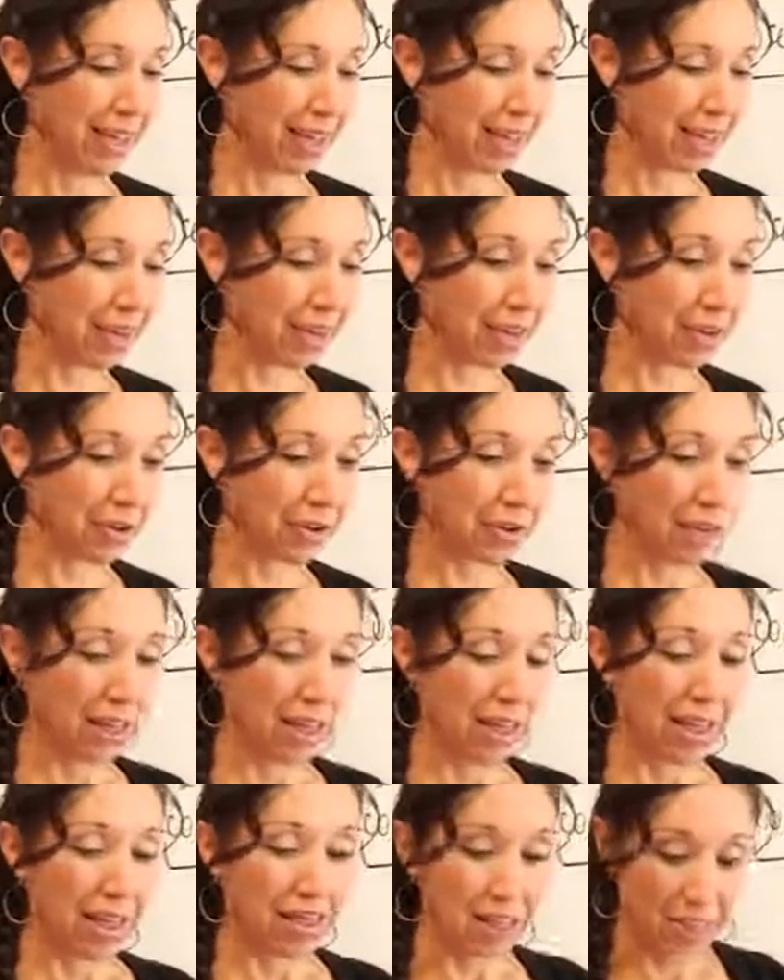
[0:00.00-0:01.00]
So
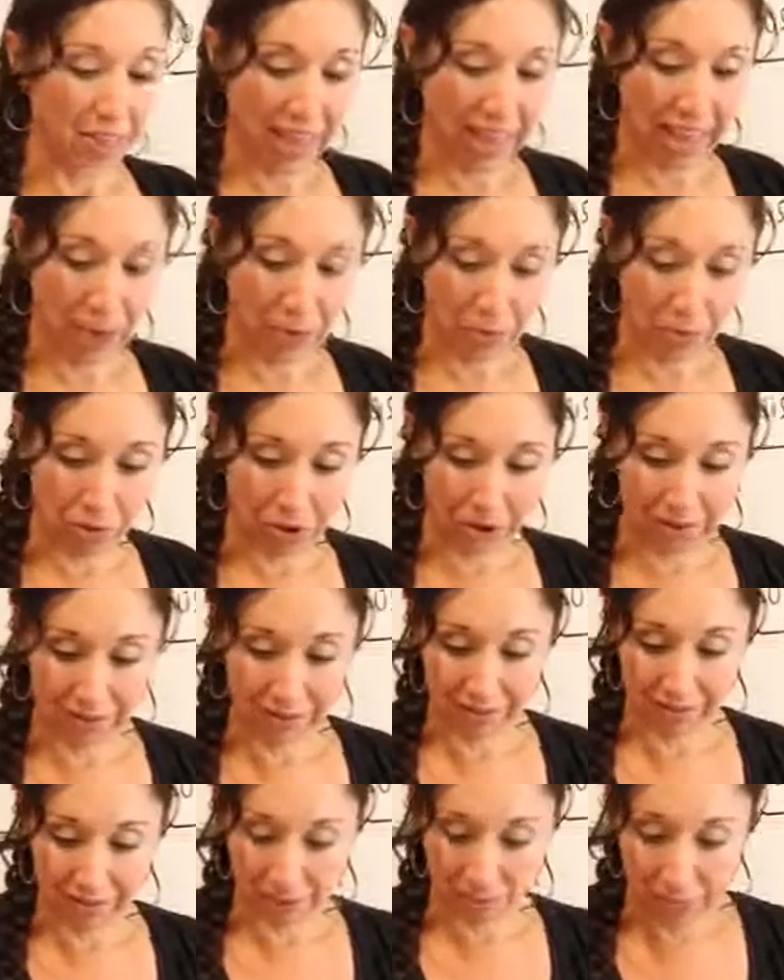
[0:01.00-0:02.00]
that
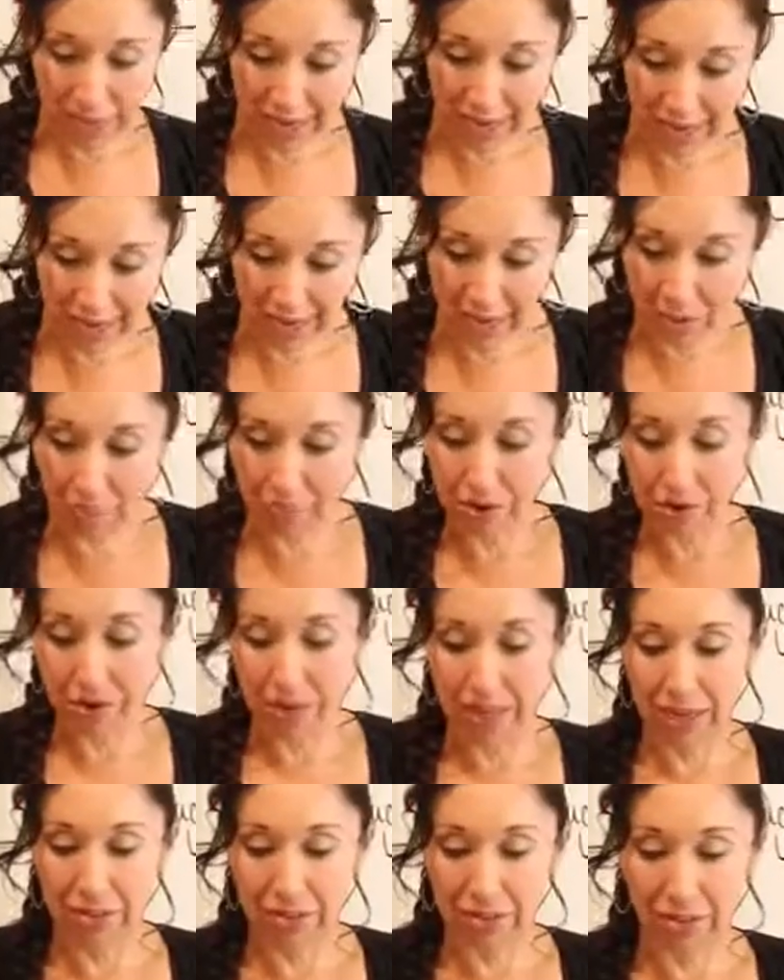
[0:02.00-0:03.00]
process of picking up your
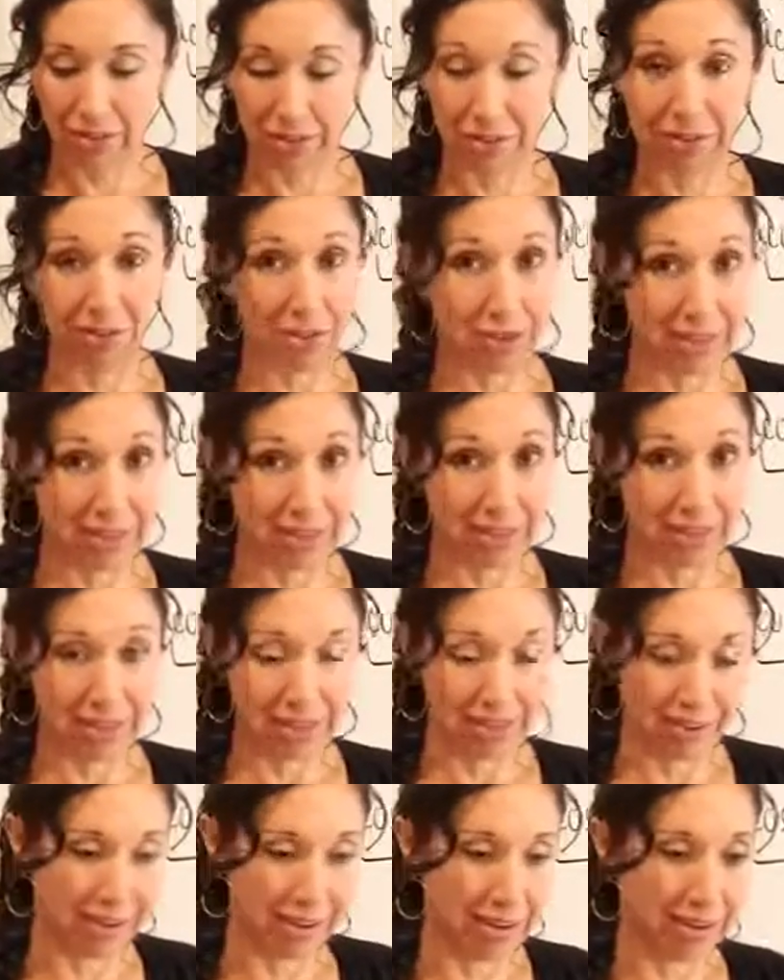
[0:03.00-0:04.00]
electrons, your
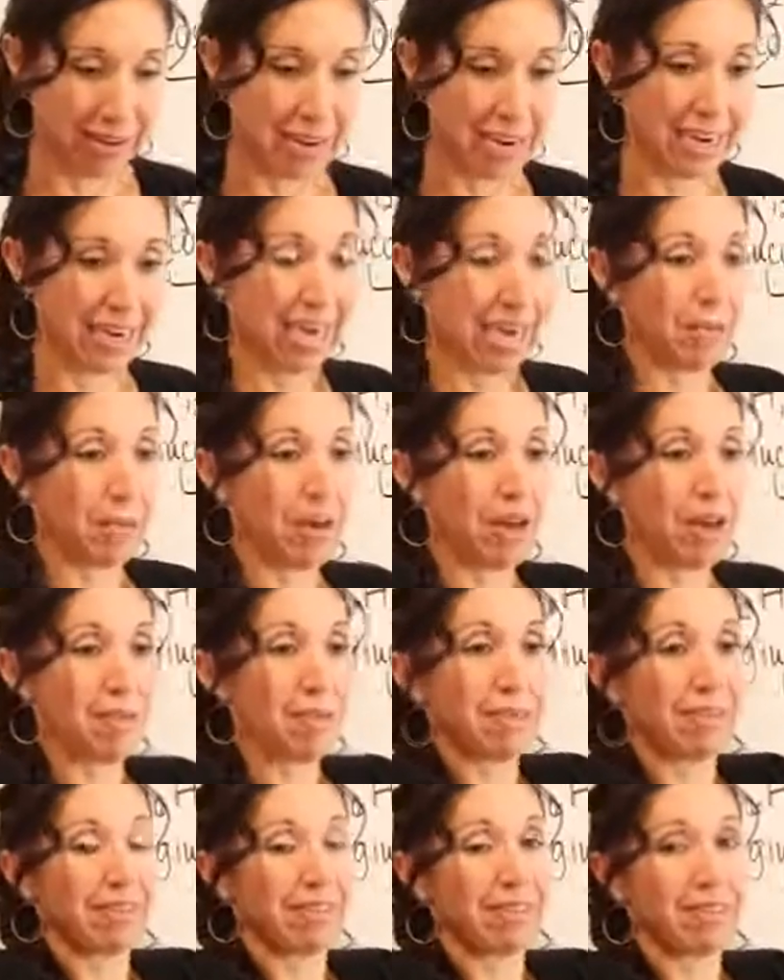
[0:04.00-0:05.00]
kids, taking them
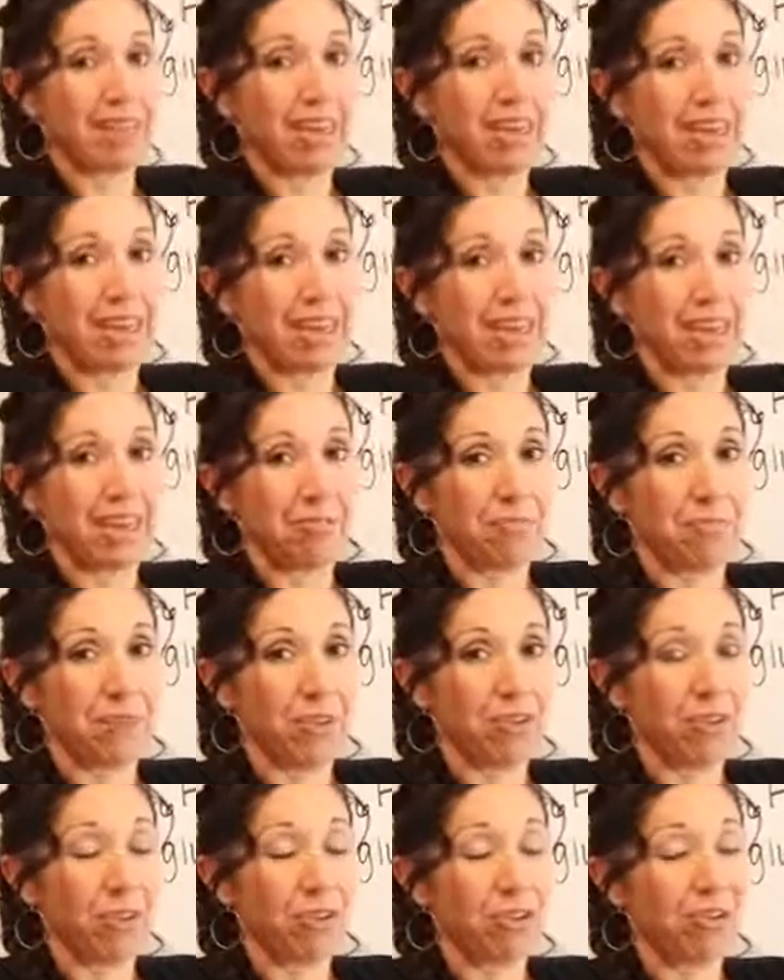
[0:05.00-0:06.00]
up the slide,
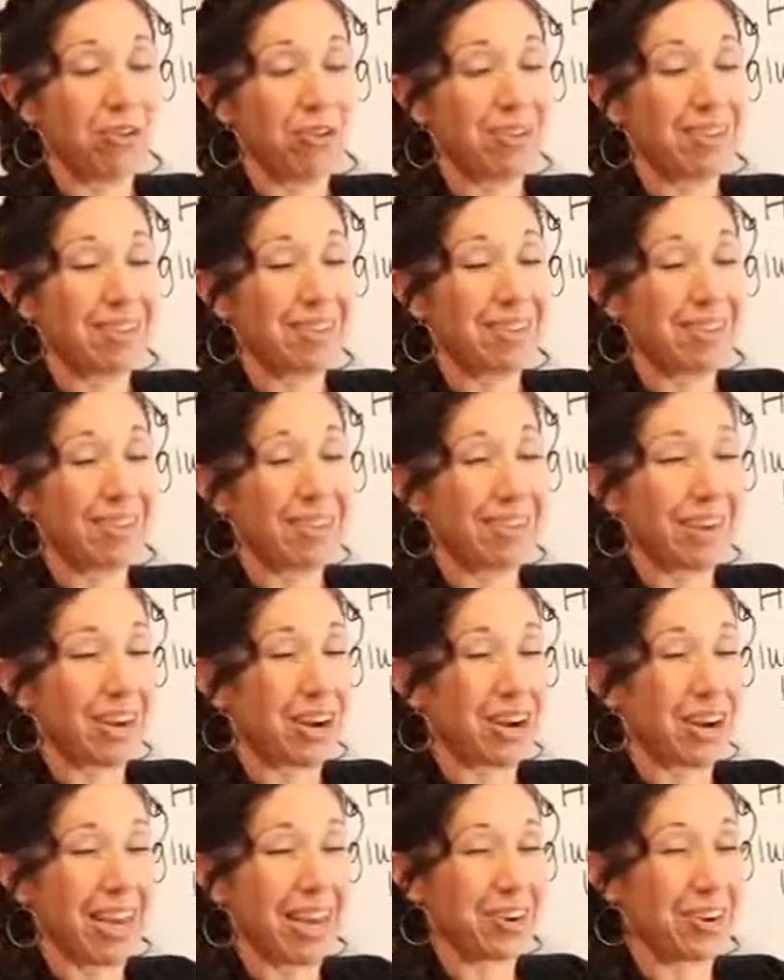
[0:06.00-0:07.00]
you're increasing their
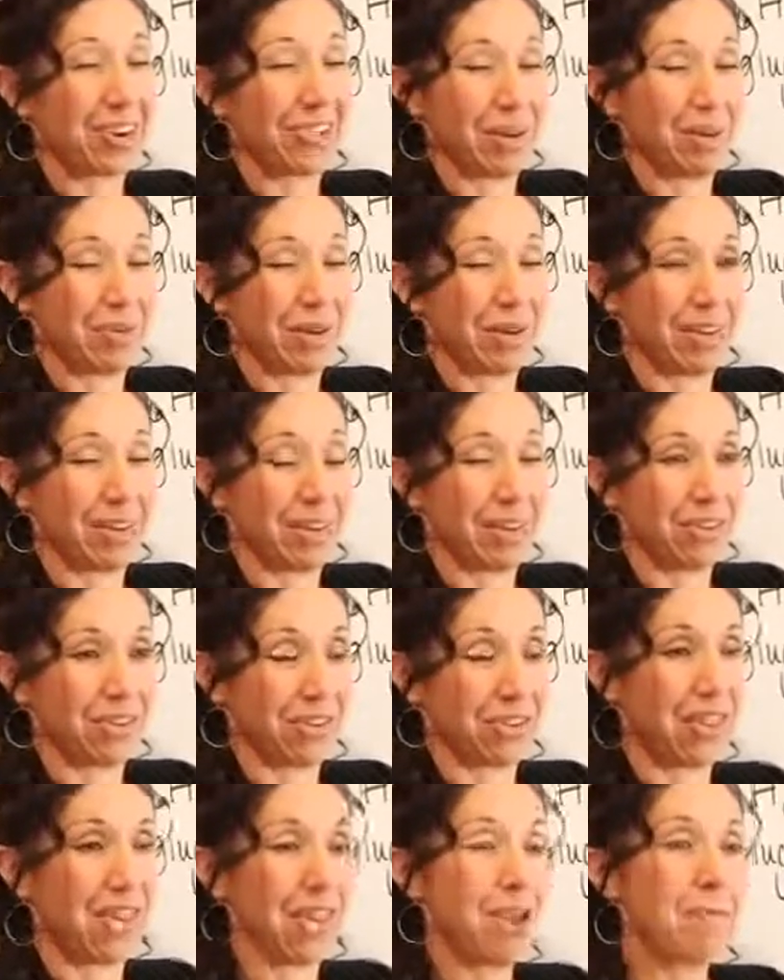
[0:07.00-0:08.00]
energy
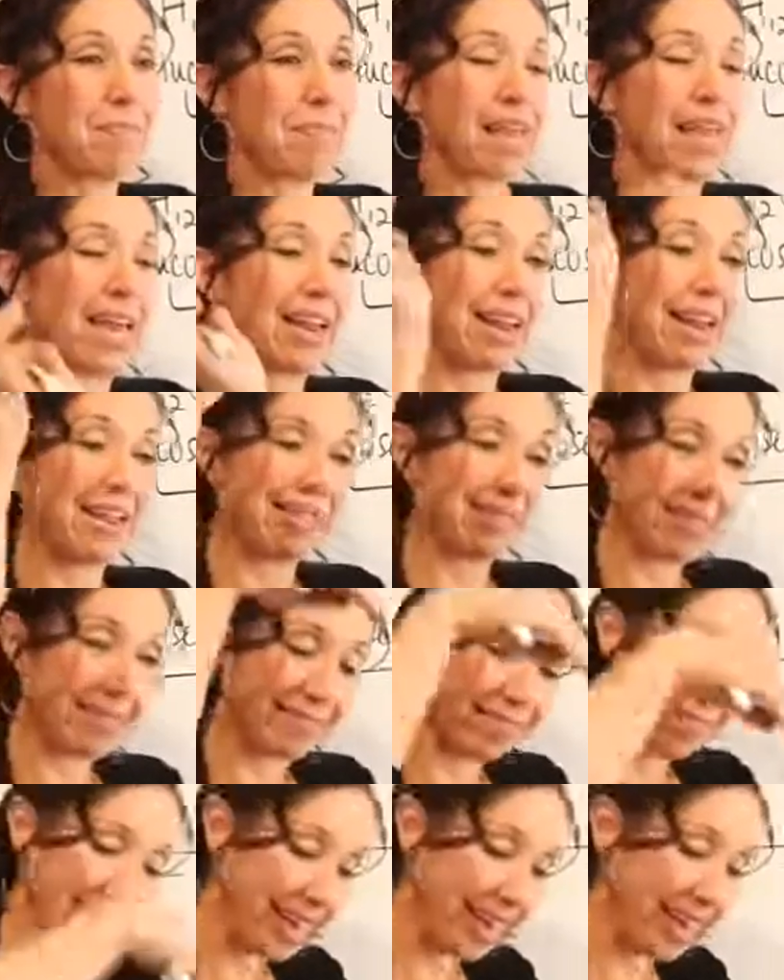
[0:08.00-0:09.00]
potential, and as they
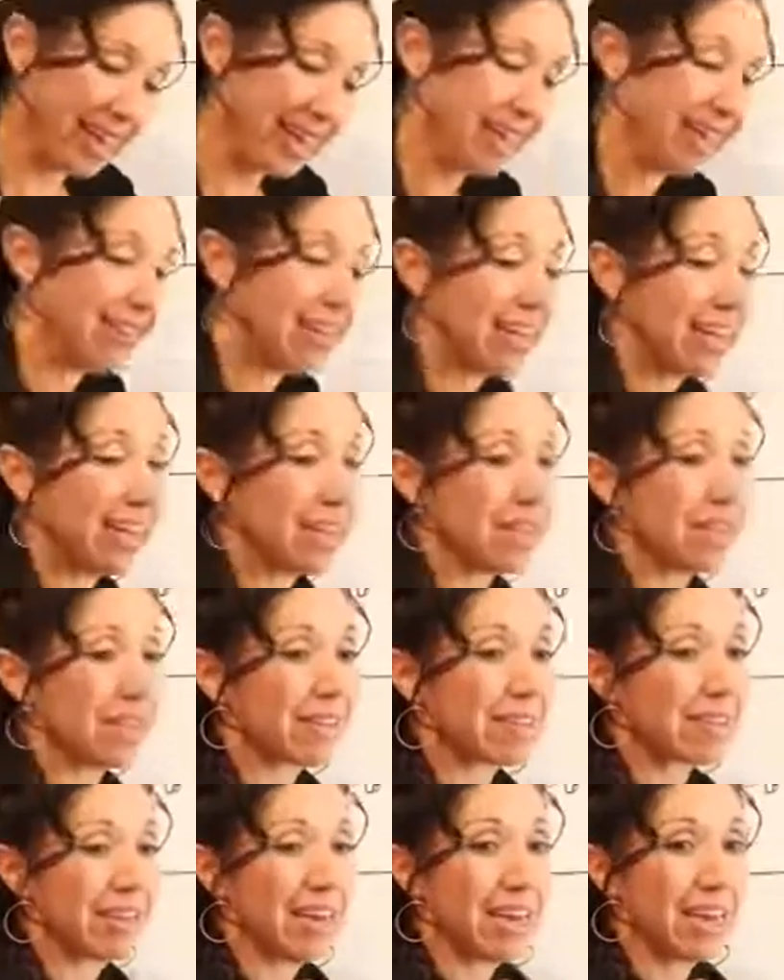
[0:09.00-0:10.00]
slide down the
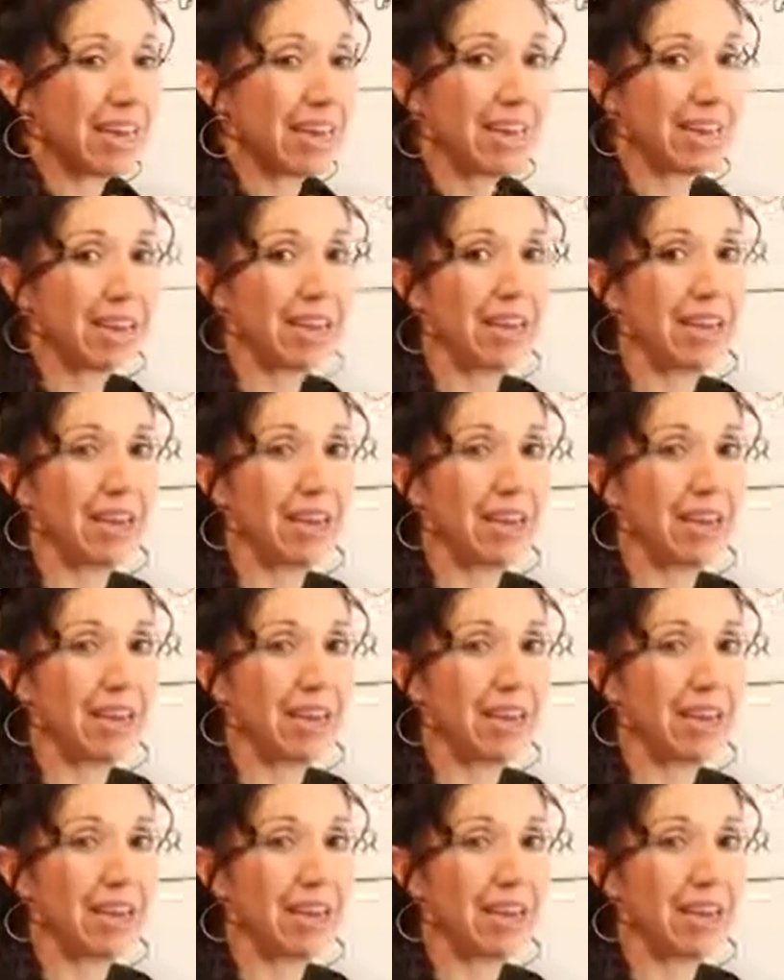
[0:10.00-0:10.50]
slide,